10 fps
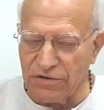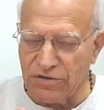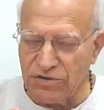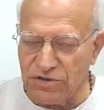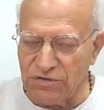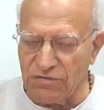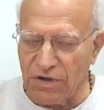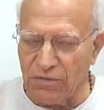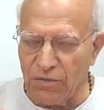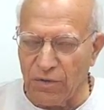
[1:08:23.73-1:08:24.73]
the
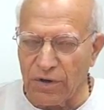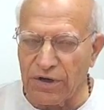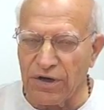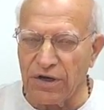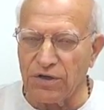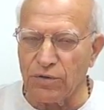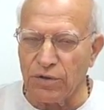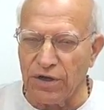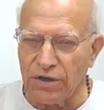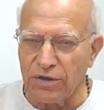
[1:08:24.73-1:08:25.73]
Jiva, working
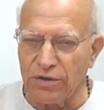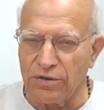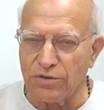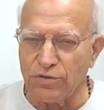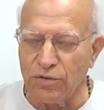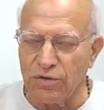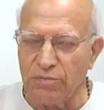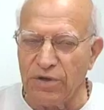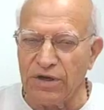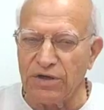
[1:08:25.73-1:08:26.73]
together to
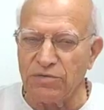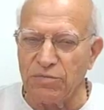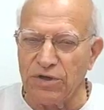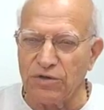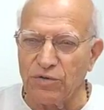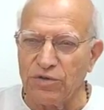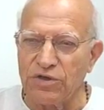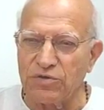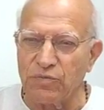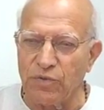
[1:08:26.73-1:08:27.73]
bring me to
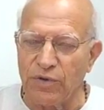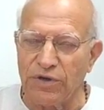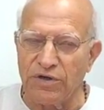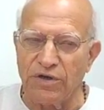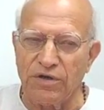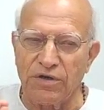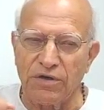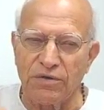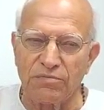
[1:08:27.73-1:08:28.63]
this point in time.